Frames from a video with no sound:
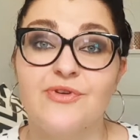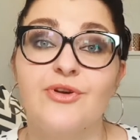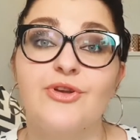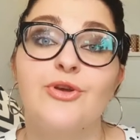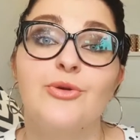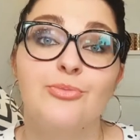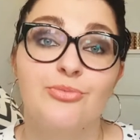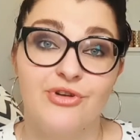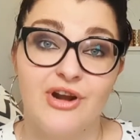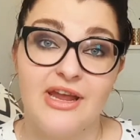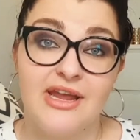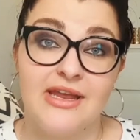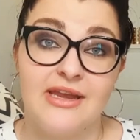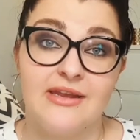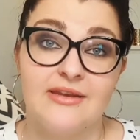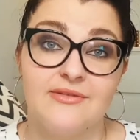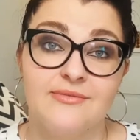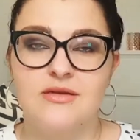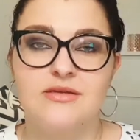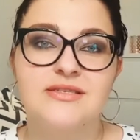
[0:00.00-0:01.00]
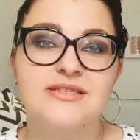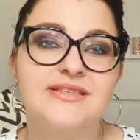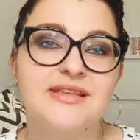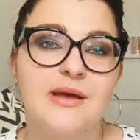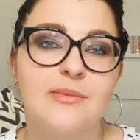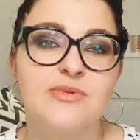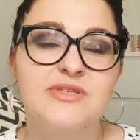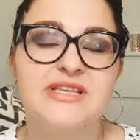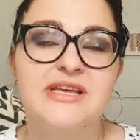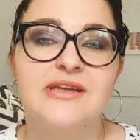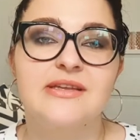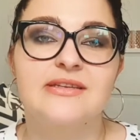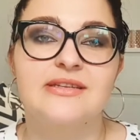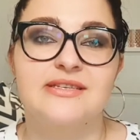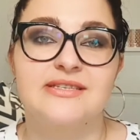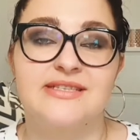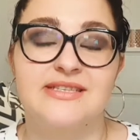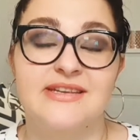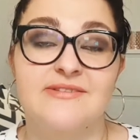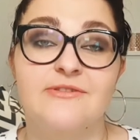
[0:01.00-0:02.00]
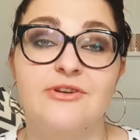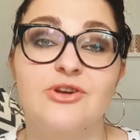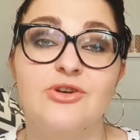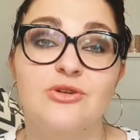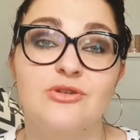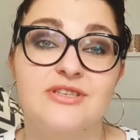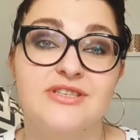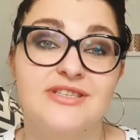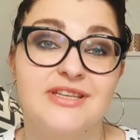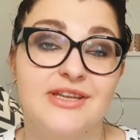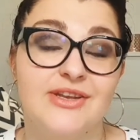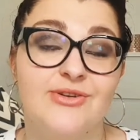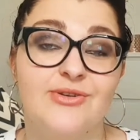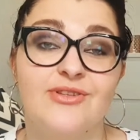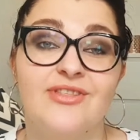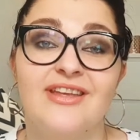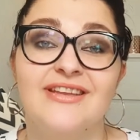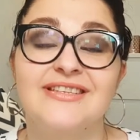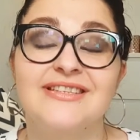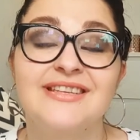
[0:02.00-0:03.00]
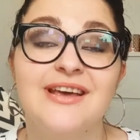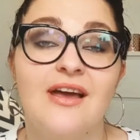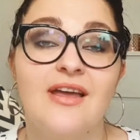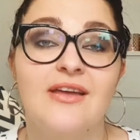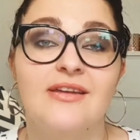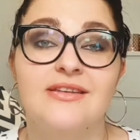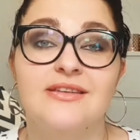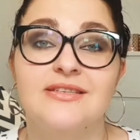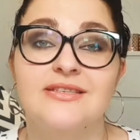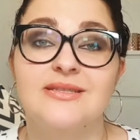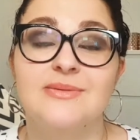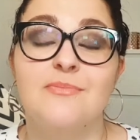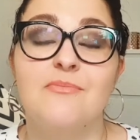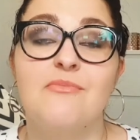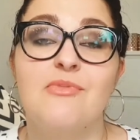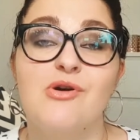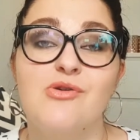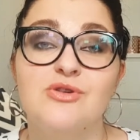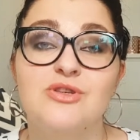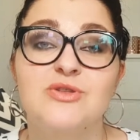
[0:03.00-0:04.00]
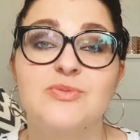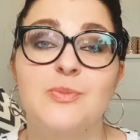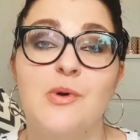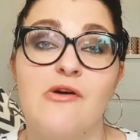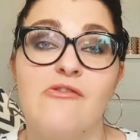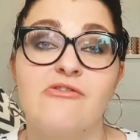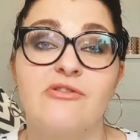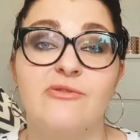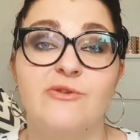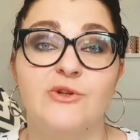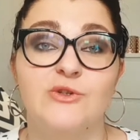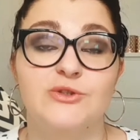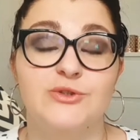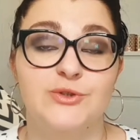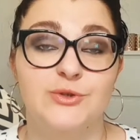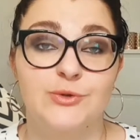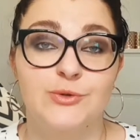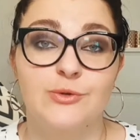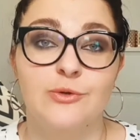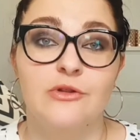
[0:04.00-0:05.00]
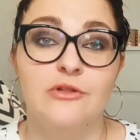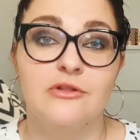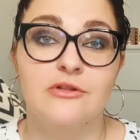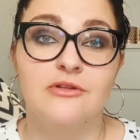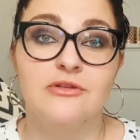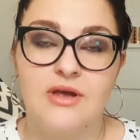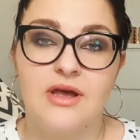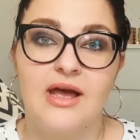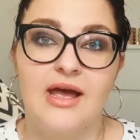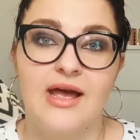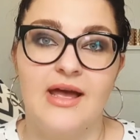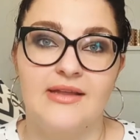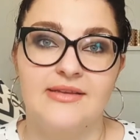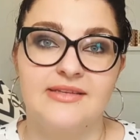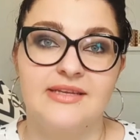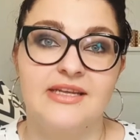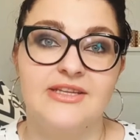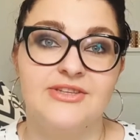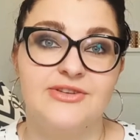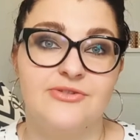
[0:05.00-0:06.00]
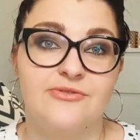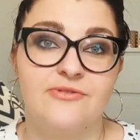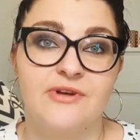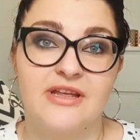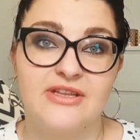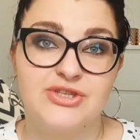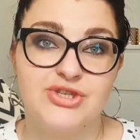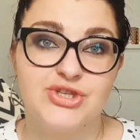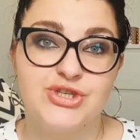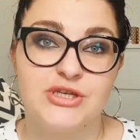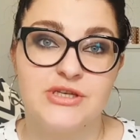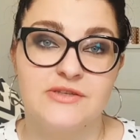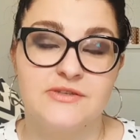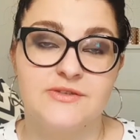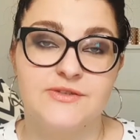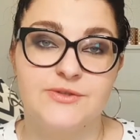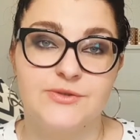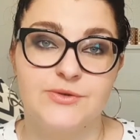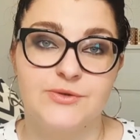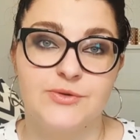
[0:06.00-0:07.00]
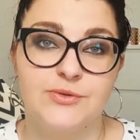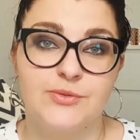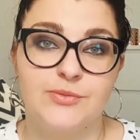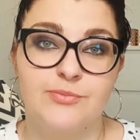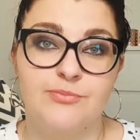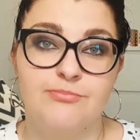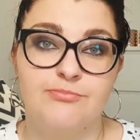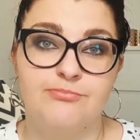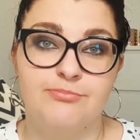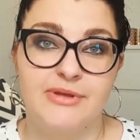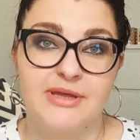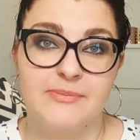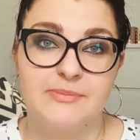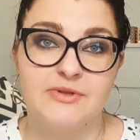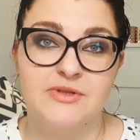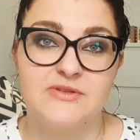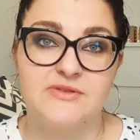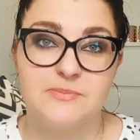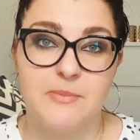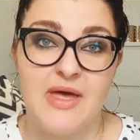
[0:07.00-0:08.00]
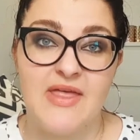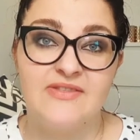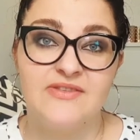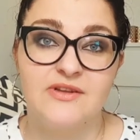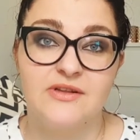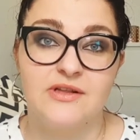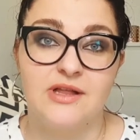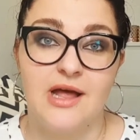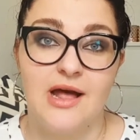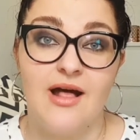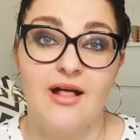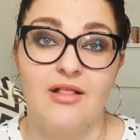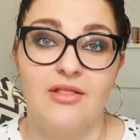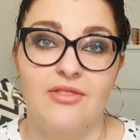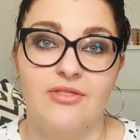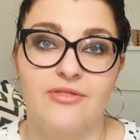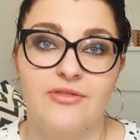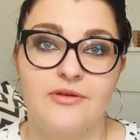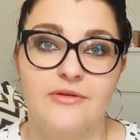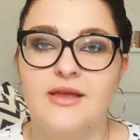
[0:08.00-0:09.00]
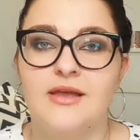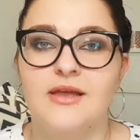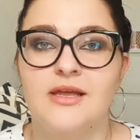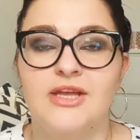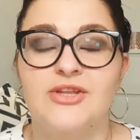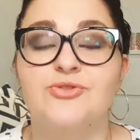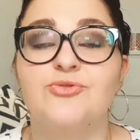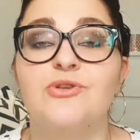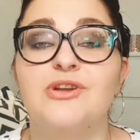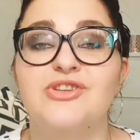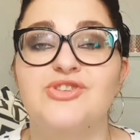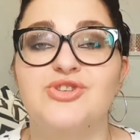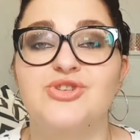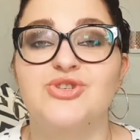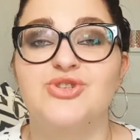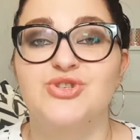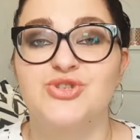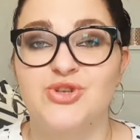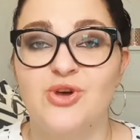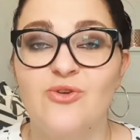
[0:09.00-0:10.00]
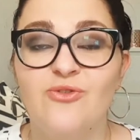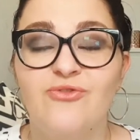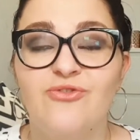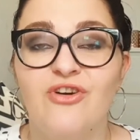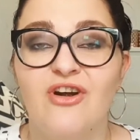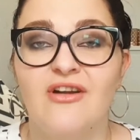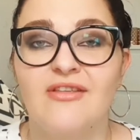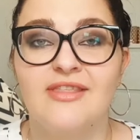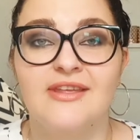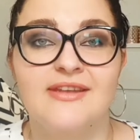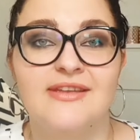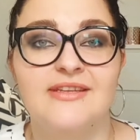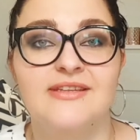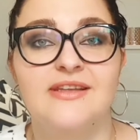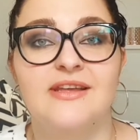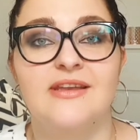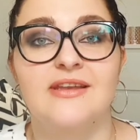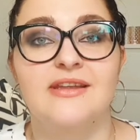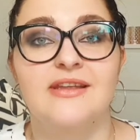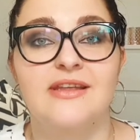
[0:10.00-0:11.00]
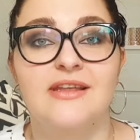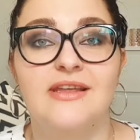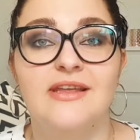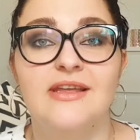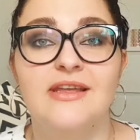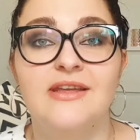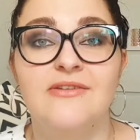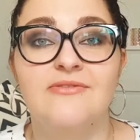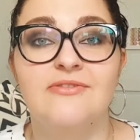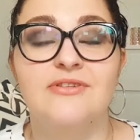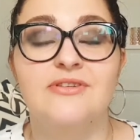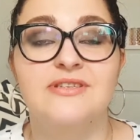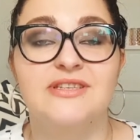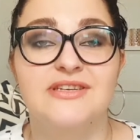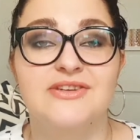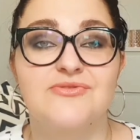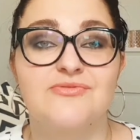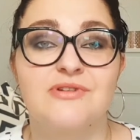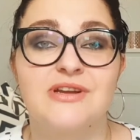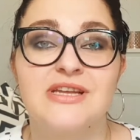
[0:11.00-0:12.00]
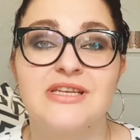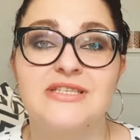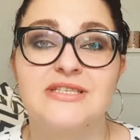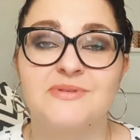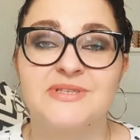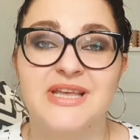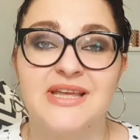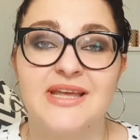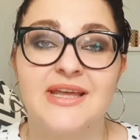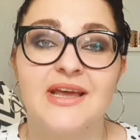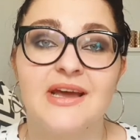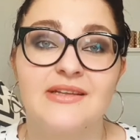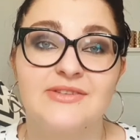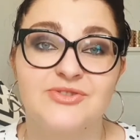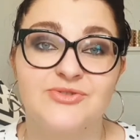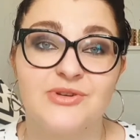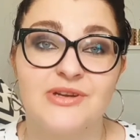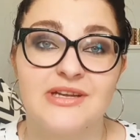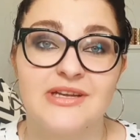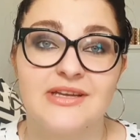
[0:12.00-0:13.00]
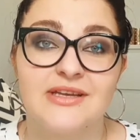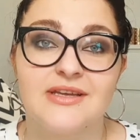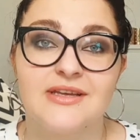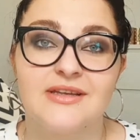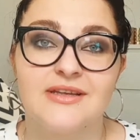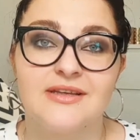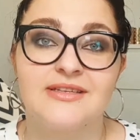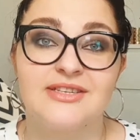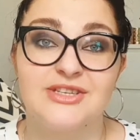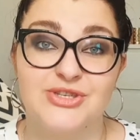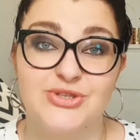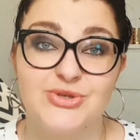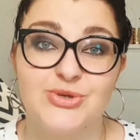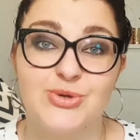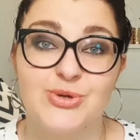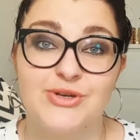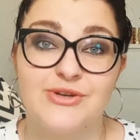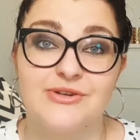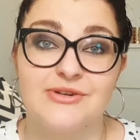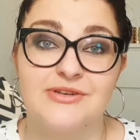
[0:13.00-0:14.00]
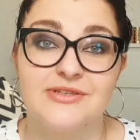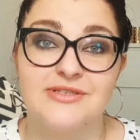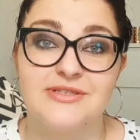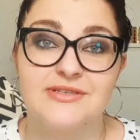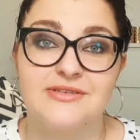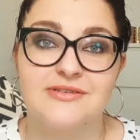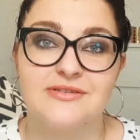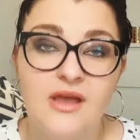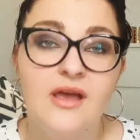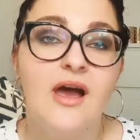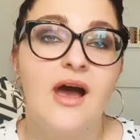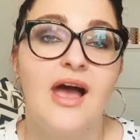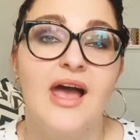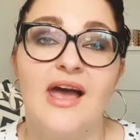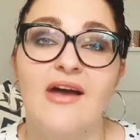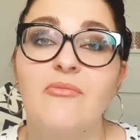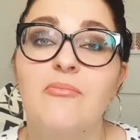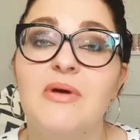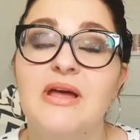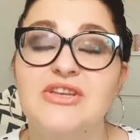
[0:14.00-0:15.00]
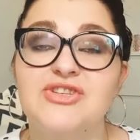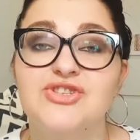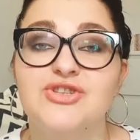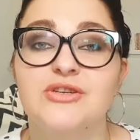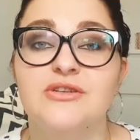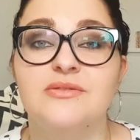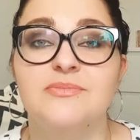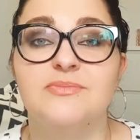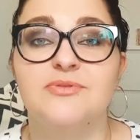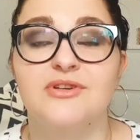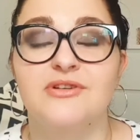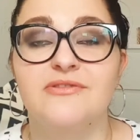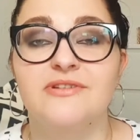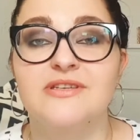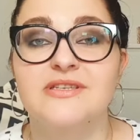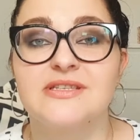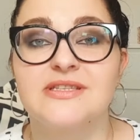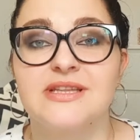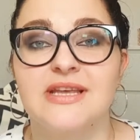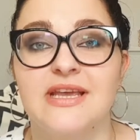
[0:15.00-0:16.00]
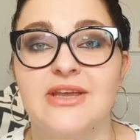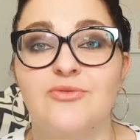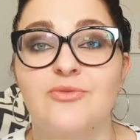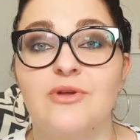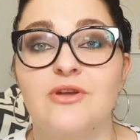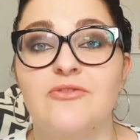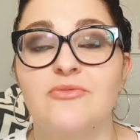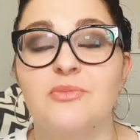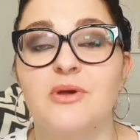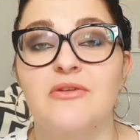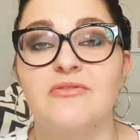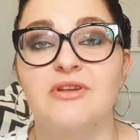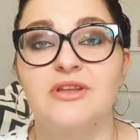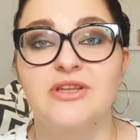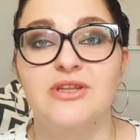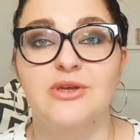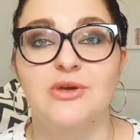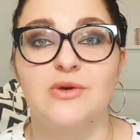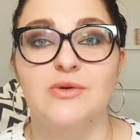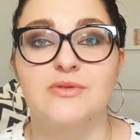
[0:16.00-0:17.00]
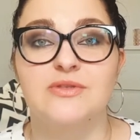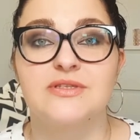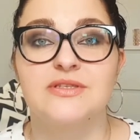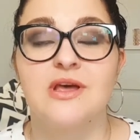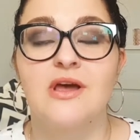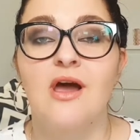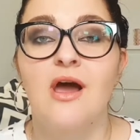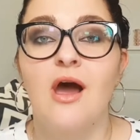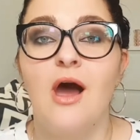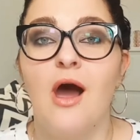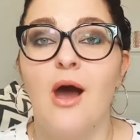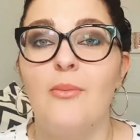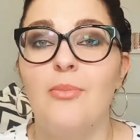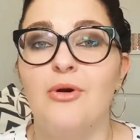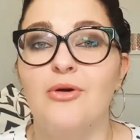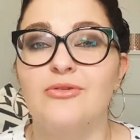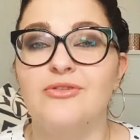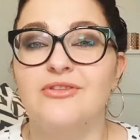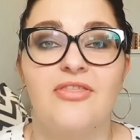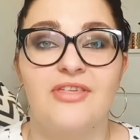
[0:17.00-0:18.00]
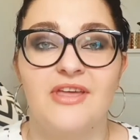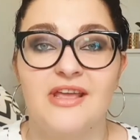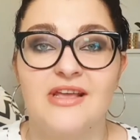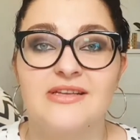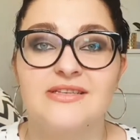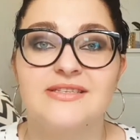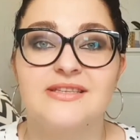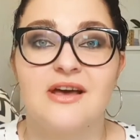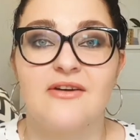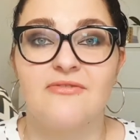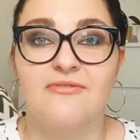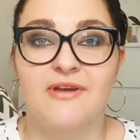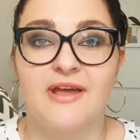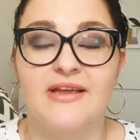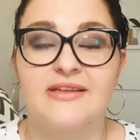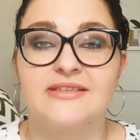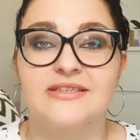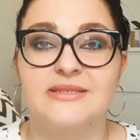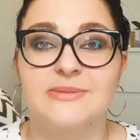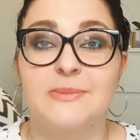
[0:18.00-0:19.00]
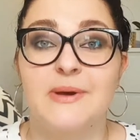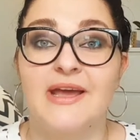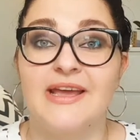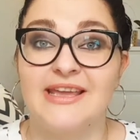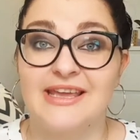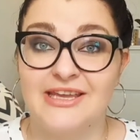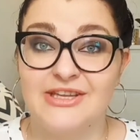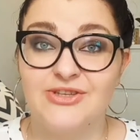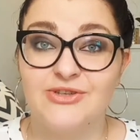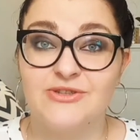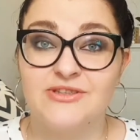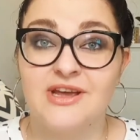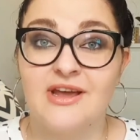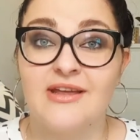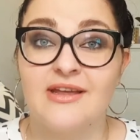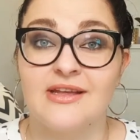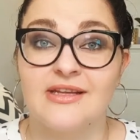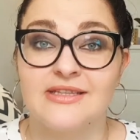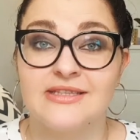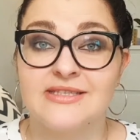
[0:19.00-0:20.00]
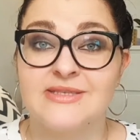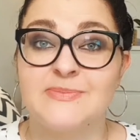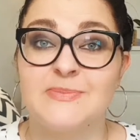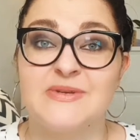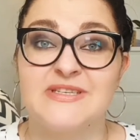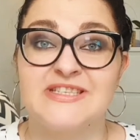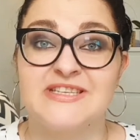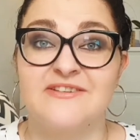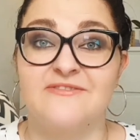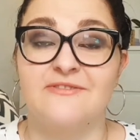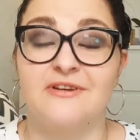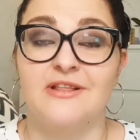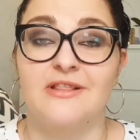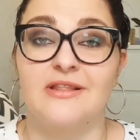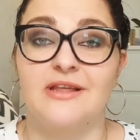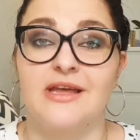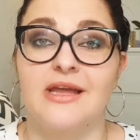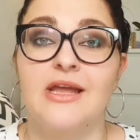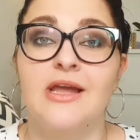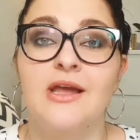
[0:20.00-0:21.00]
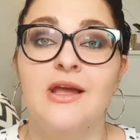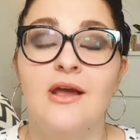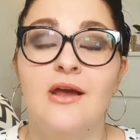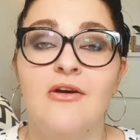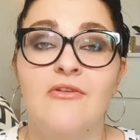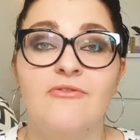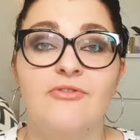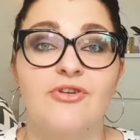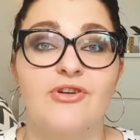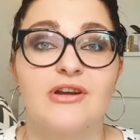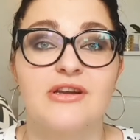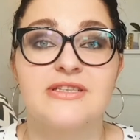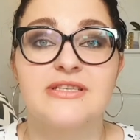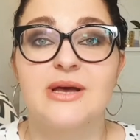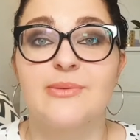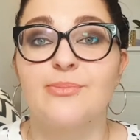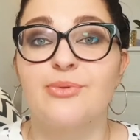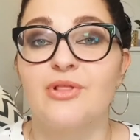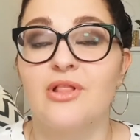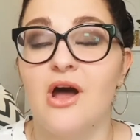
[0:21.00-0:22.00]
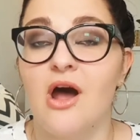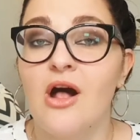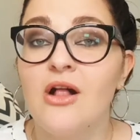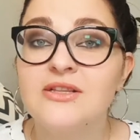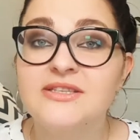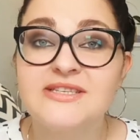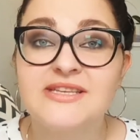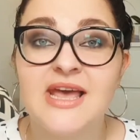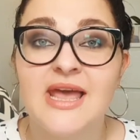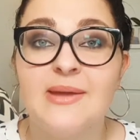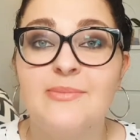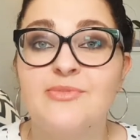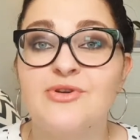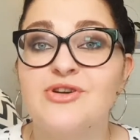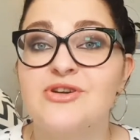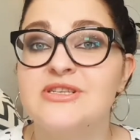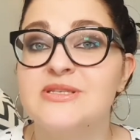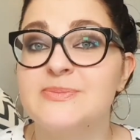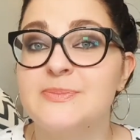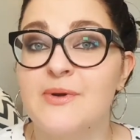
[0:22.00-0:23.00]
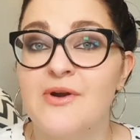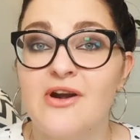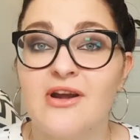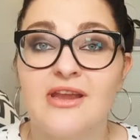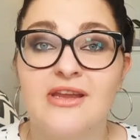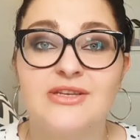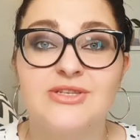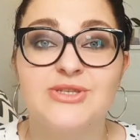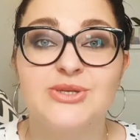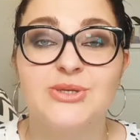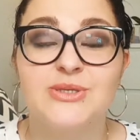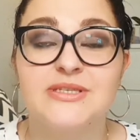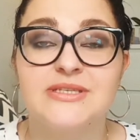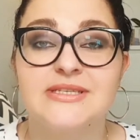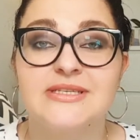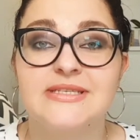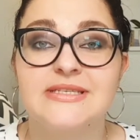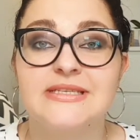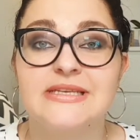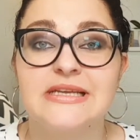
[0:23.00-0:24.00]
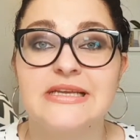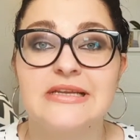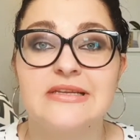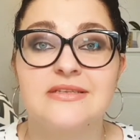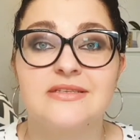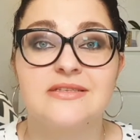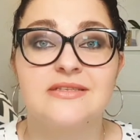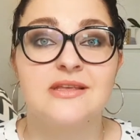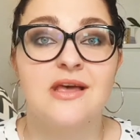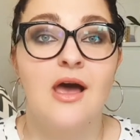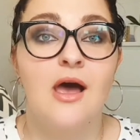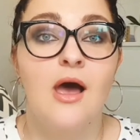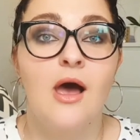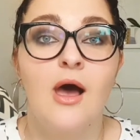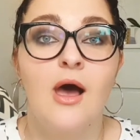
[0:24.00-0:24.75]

for your brain. Some scientists even consider that diet is the most powerful tool and intervention to people's mental health. It reaches so far that it can even decrease psychiatric disorders. I have mentioned previously in one of my videos about things affected by keto diet specifically, for example, Alzheimer's, Parkinson's disease,